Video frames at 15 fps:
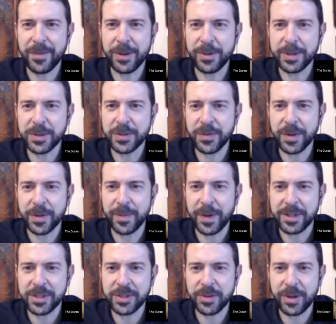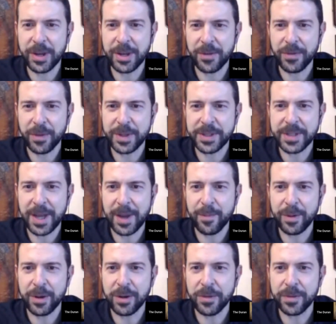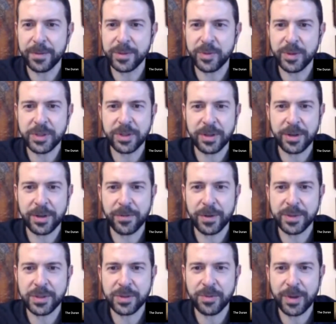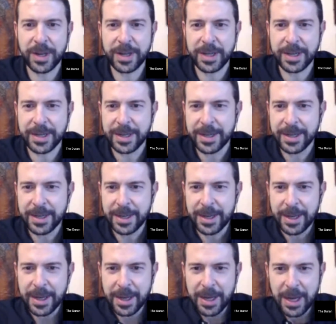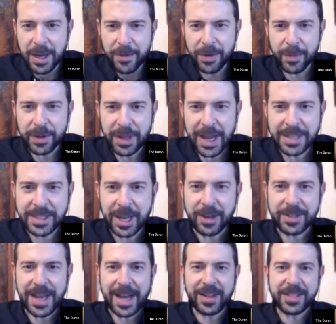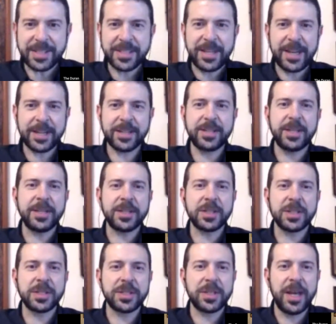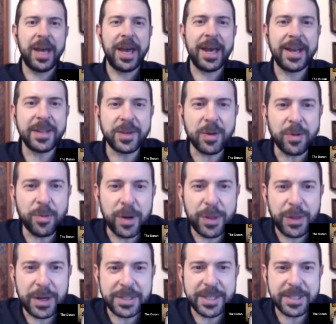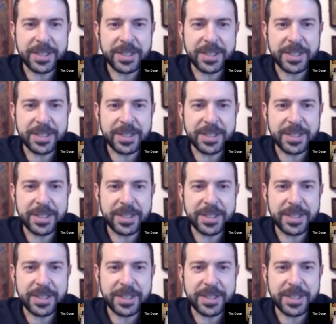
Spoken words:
We have viewers from Australia, from Istanbul, from Switzerland, from Sweden, from Glasgow, Dallas, Texas, and with us is